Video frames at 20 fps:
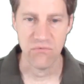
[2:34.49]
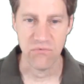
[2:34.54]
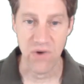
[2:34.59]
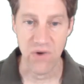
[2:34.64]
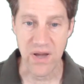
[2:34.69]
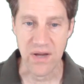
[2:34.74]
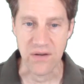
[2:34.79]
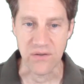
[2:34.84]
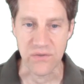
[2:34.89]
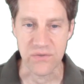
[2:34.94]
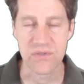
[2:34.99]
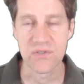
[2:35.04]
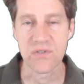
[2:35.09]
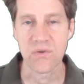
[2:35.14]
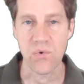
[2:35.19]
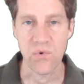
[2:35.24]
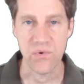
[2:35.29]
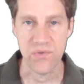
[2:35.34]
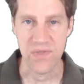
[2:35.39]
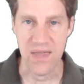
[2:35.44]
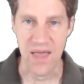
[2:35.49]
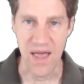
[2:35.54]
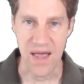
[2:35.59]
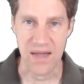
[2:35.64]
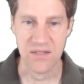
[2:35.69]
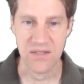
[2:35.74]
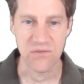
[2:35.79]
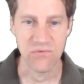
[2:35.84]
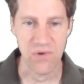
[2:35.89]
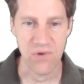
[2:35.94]
Rails, or the
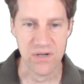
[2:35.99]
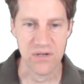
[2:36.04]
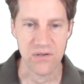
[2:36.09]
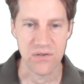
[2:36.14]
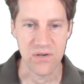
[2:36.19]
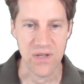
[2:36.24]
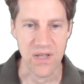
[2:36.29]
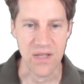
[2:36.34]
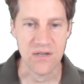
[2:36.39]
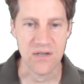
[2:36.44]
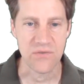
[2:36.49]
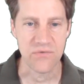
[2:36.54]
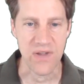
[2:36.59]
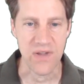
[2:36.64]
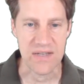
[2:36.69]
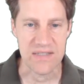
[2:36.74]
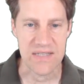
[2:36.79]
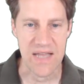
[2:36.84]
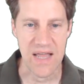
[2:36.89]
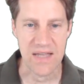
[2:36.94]
Active Record interface,